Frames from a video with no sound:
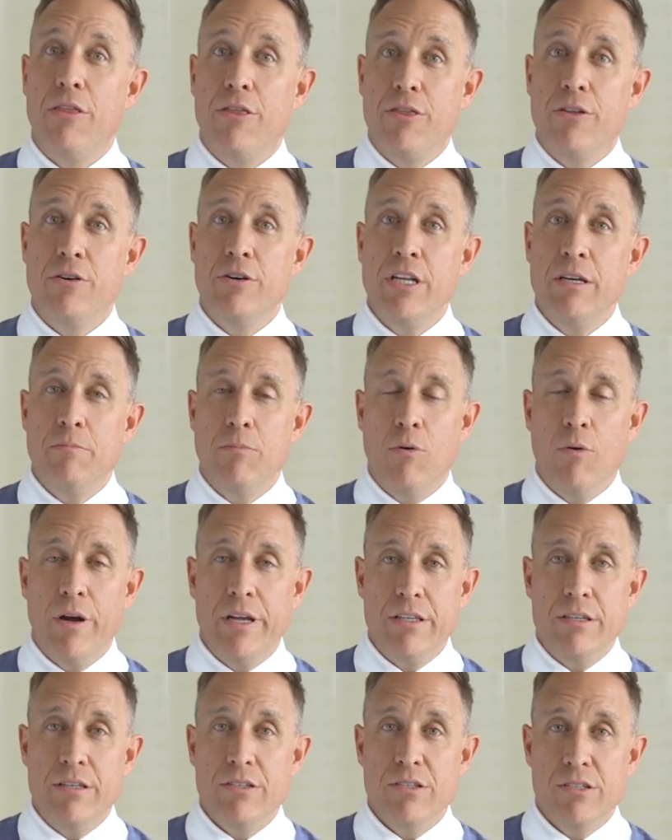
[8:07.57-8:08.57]

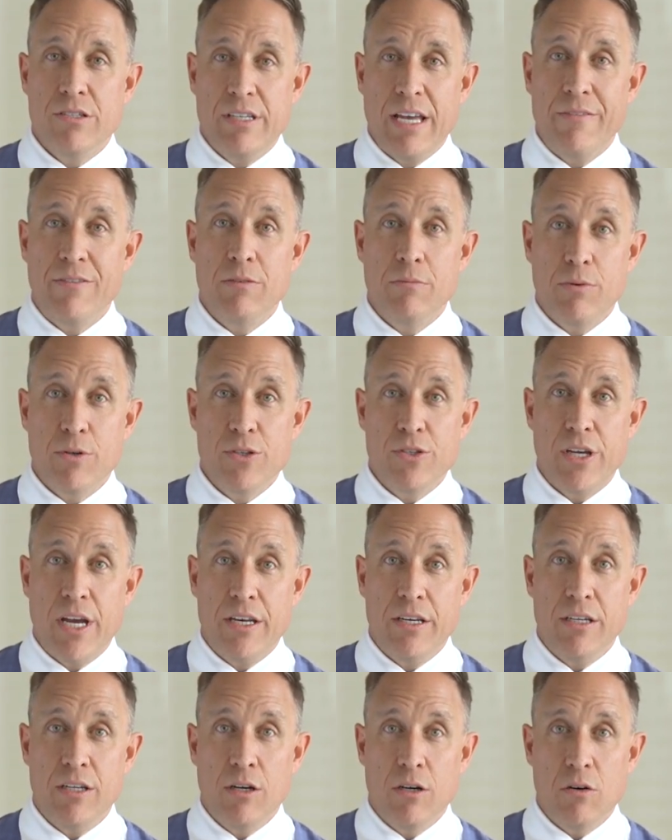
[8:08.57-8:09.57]

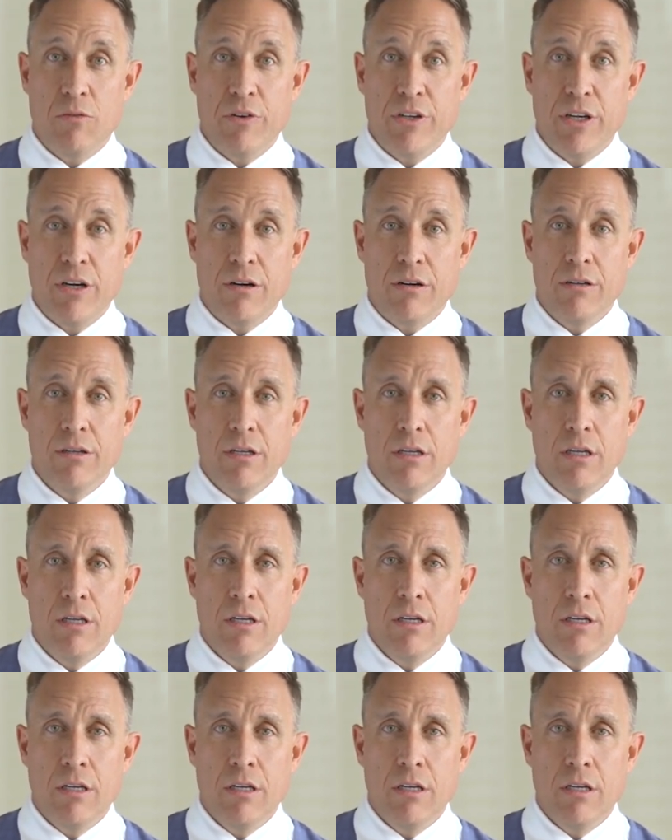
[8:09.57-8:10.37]
30.7% year over year.